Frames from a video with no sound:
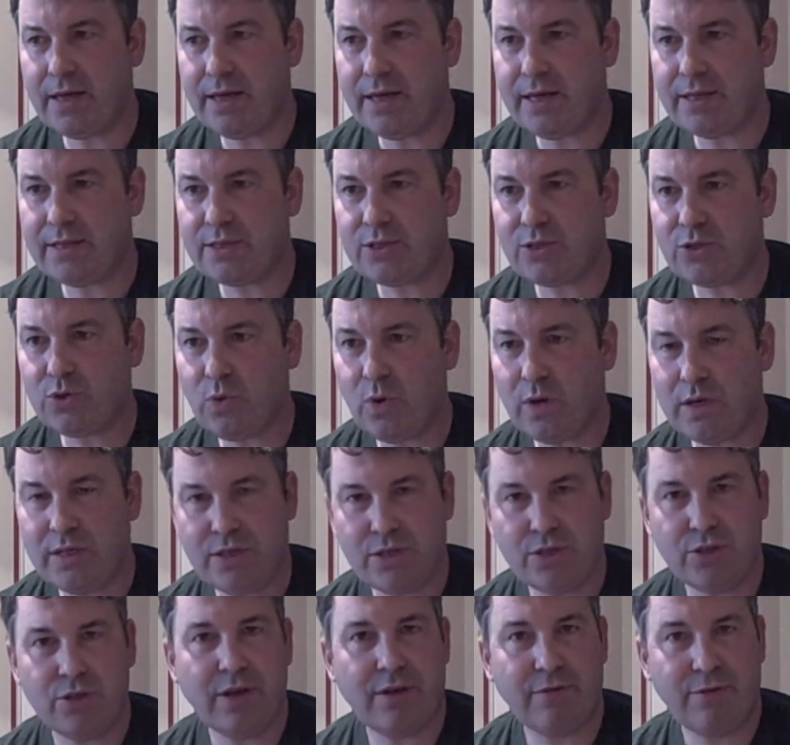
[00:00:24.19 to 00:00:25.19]
It's quite
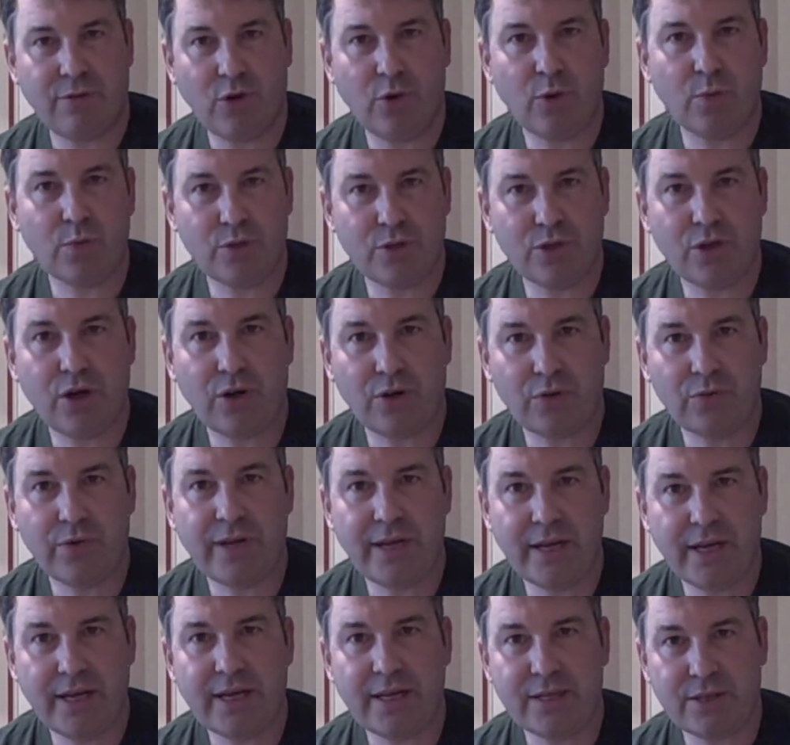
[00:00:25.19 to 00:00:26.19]
a straightforward song
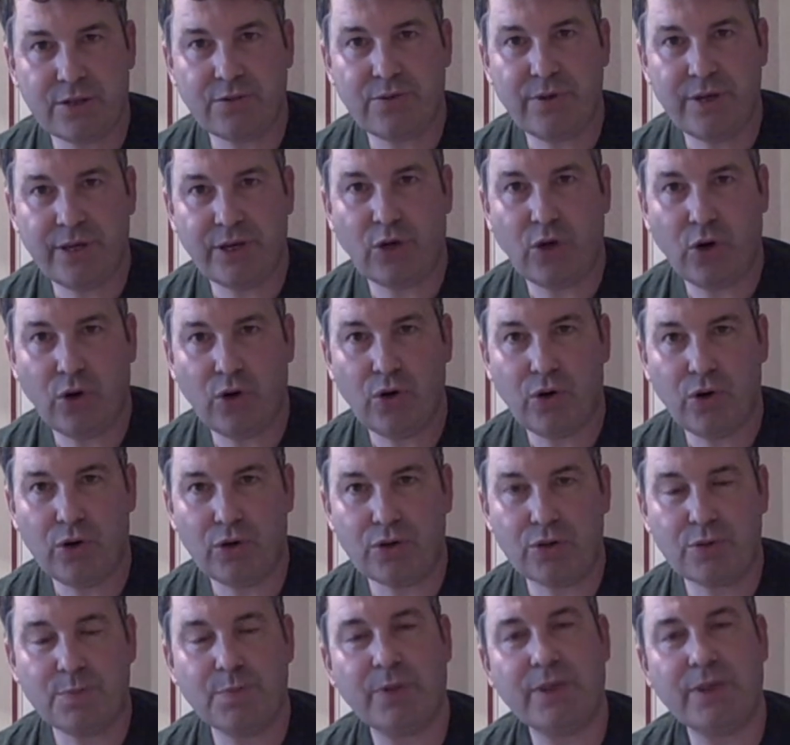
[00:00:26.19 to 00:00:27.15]
really, it's 3 chords,